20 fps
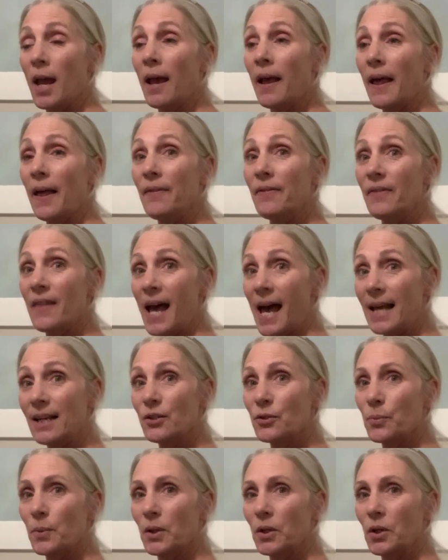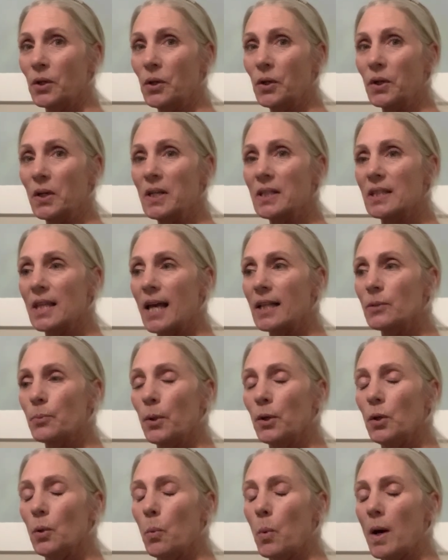And that is really good because that's
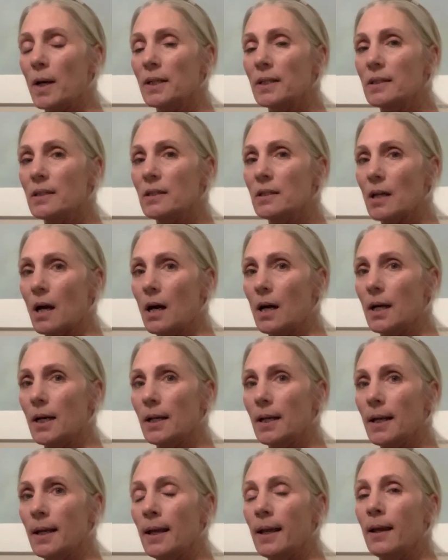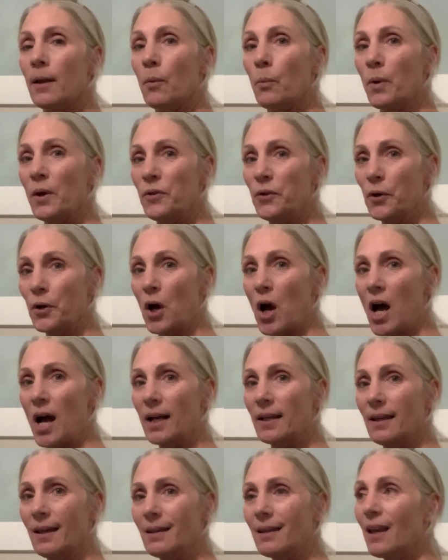where you want to start with your
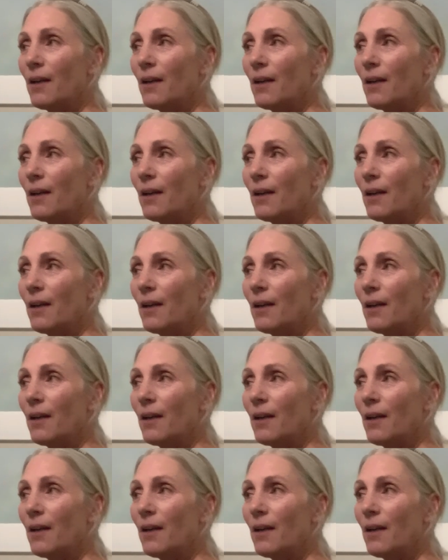caulking.